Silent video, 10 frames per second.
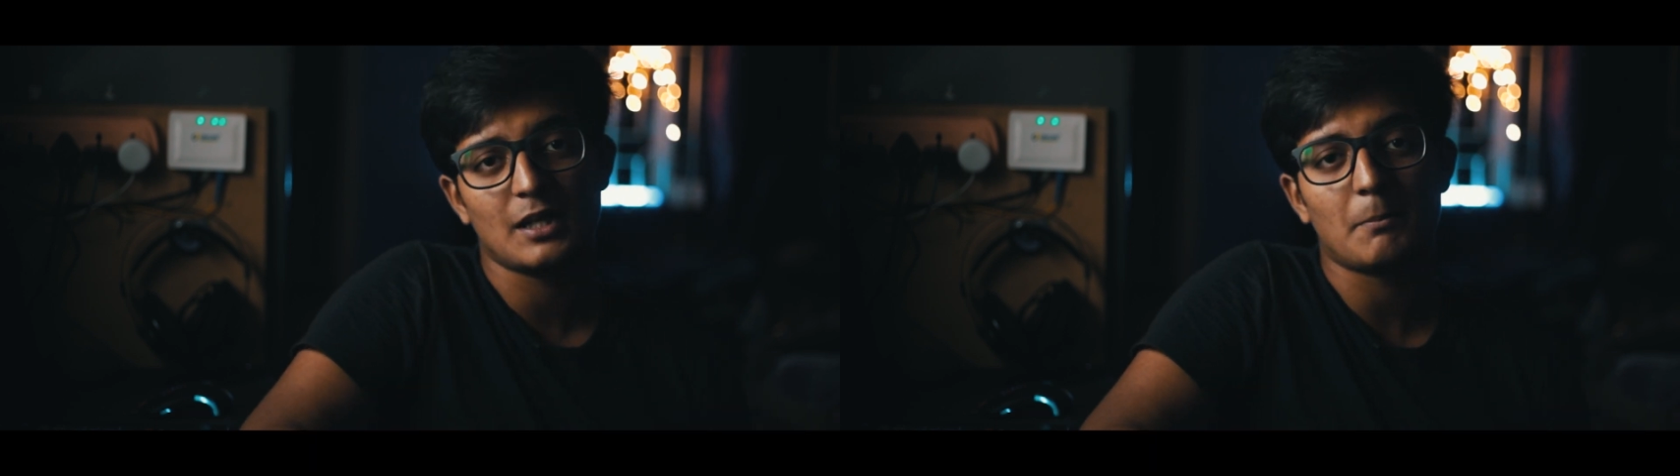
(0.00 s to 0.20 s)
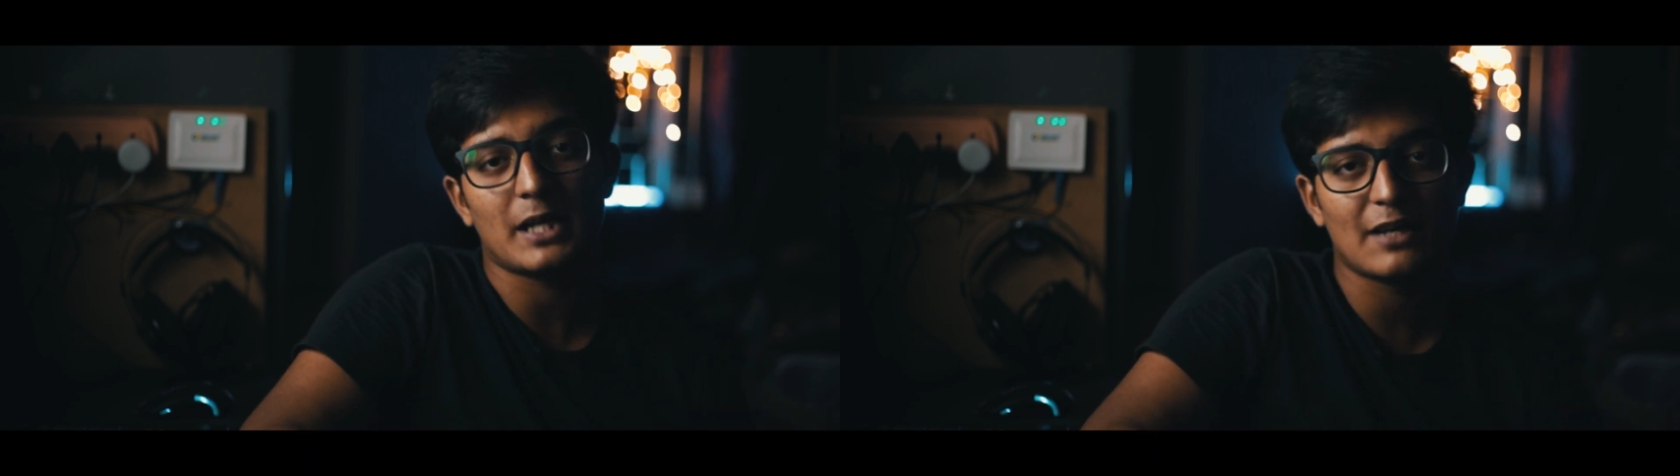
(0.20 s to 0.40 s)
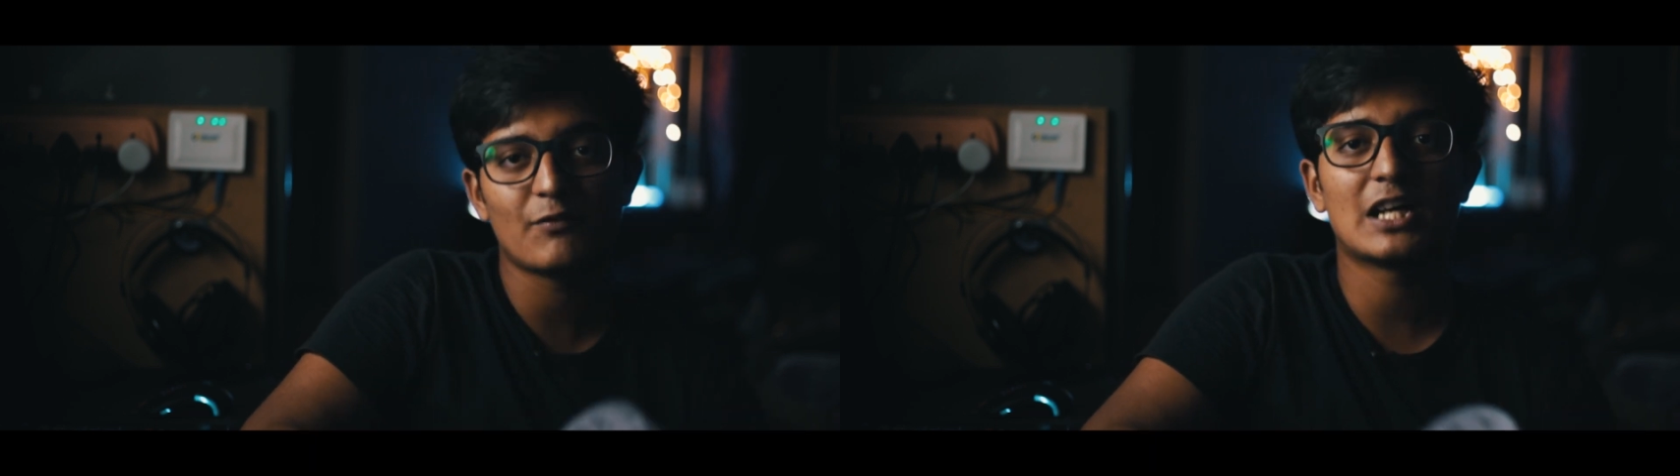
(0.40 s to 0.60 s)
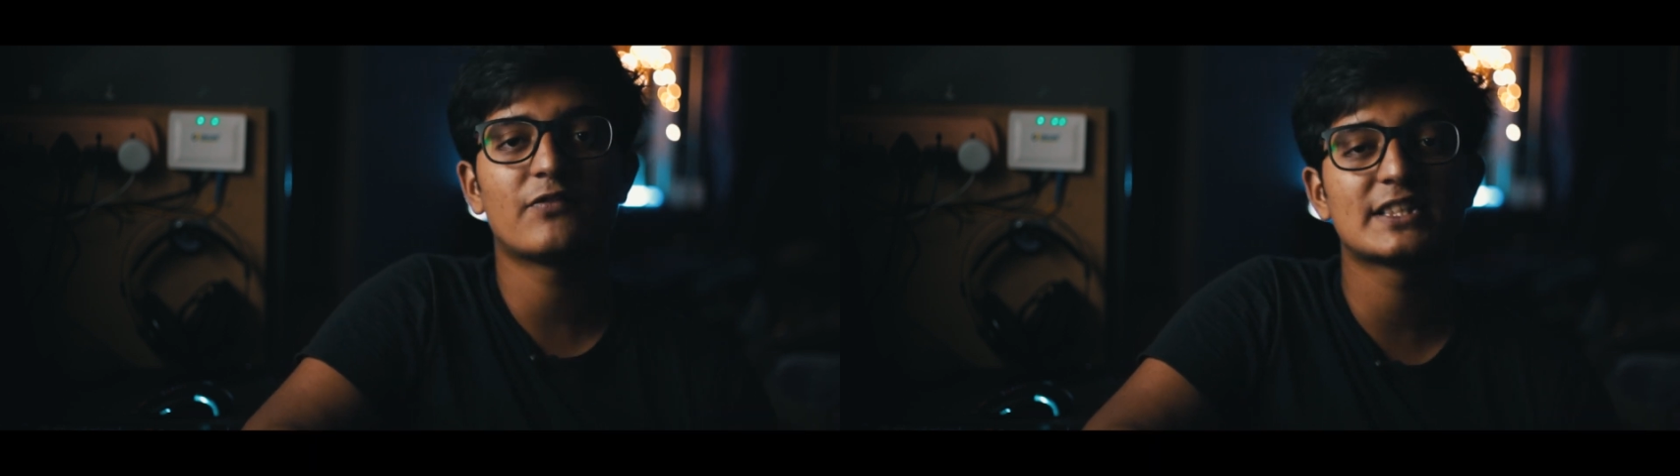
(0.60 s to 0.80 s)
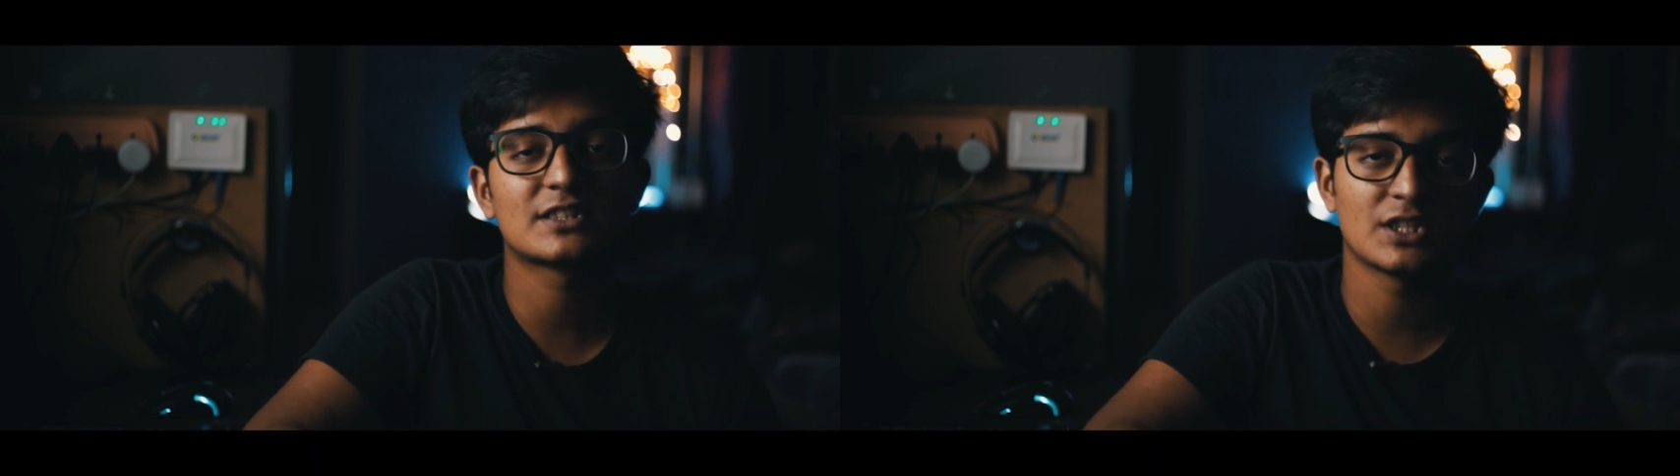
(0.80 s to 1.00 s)
but I went
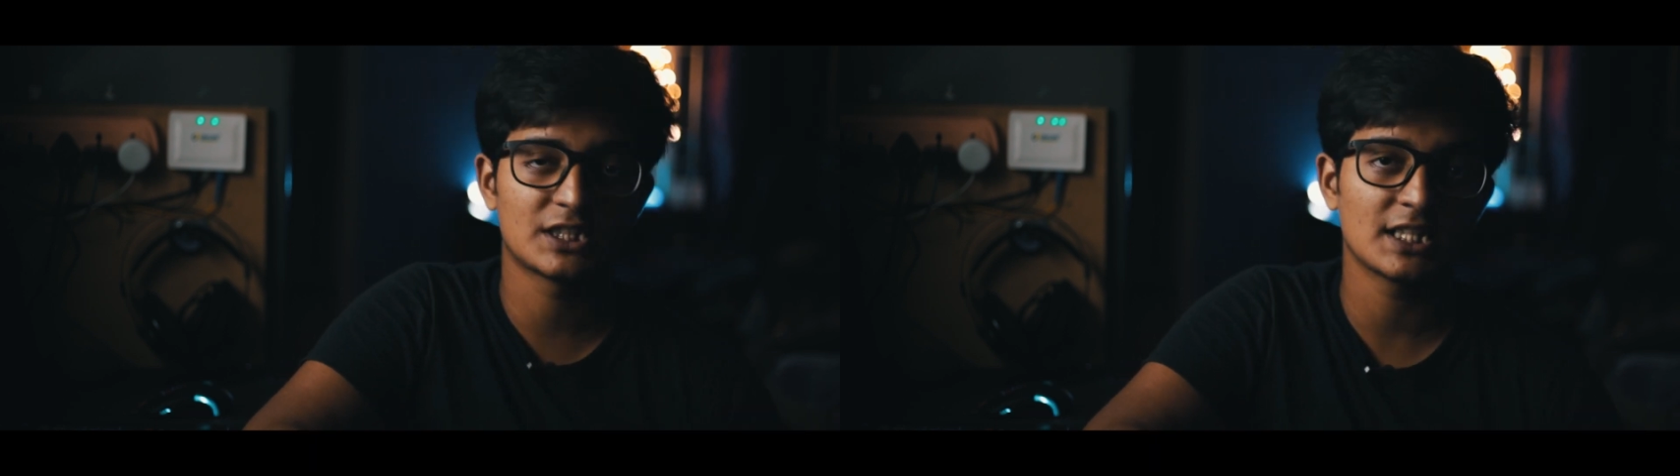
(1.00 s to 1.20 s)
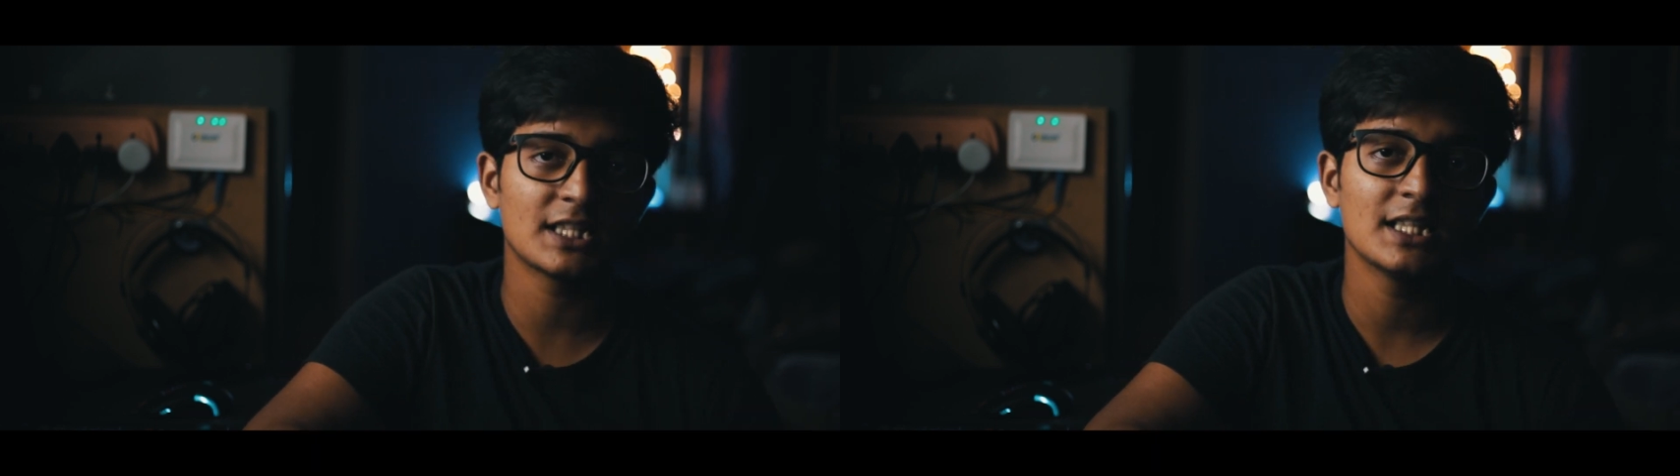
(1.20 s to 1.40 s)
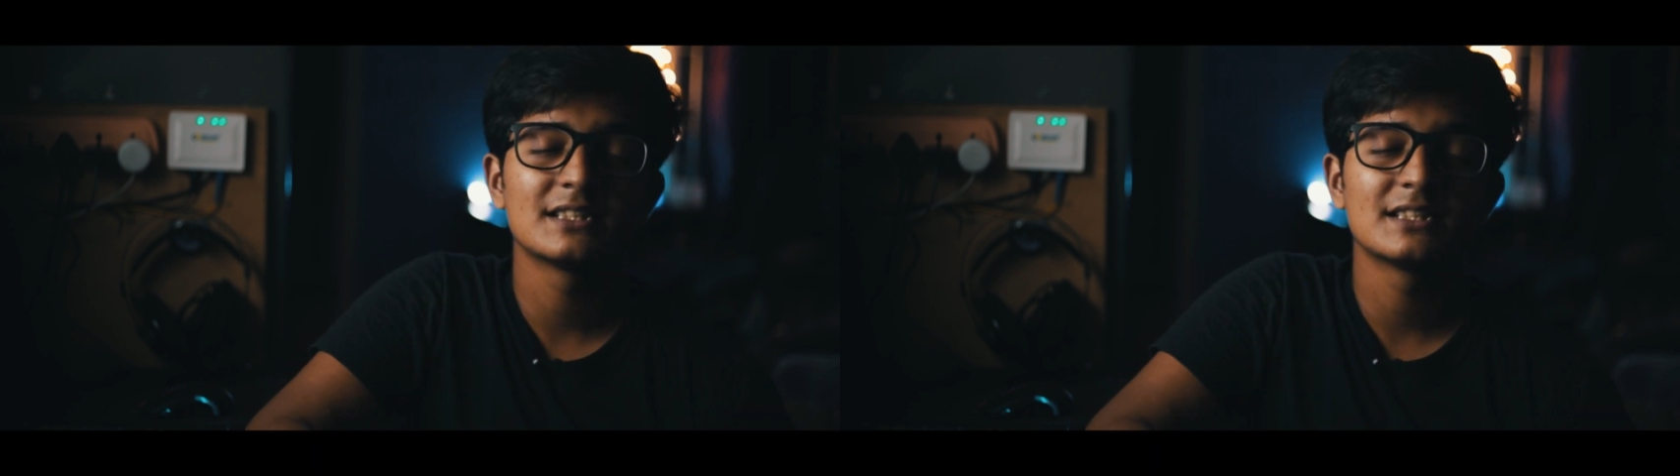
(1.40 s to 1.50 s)
with stitching